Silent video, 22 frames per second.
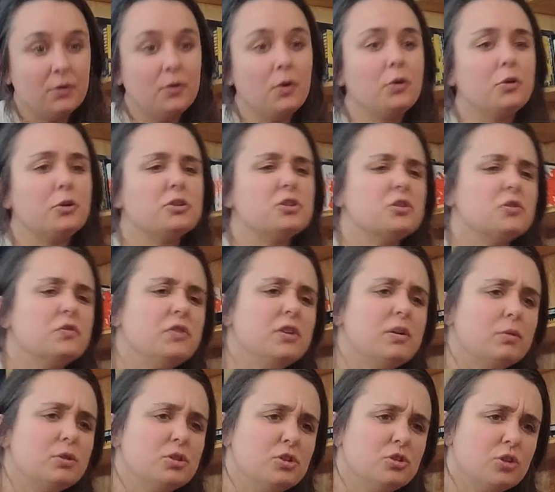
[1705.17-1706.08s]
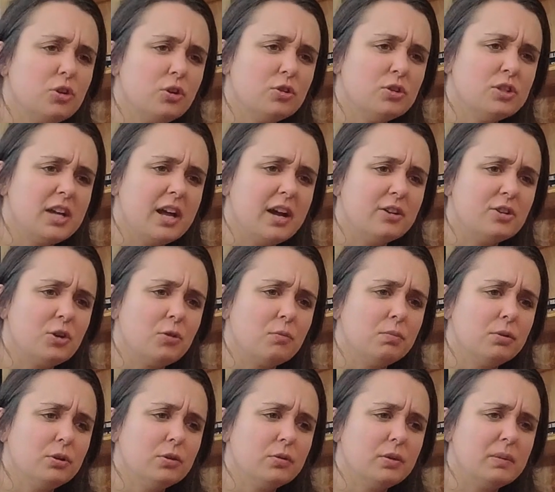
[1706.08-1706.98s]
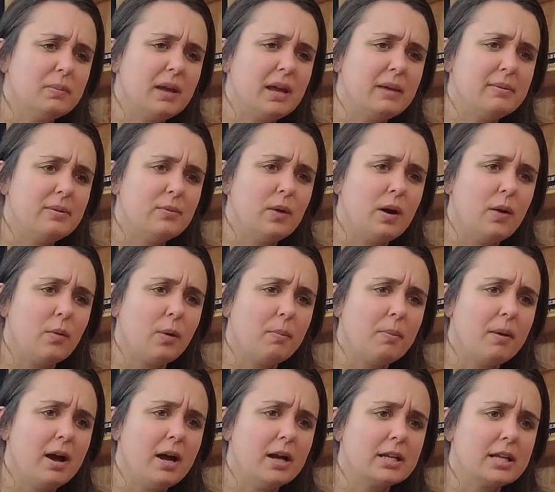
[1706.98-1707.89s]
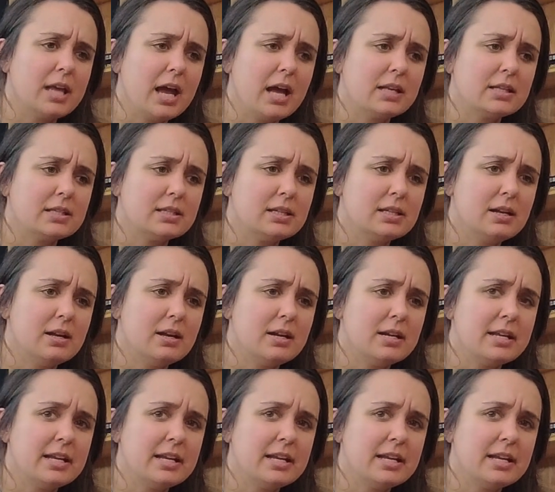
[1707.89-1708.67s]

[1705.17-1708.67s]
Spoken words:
Hold on, Sophia, would you turn down your Bluey baby while we're podcasting, honey?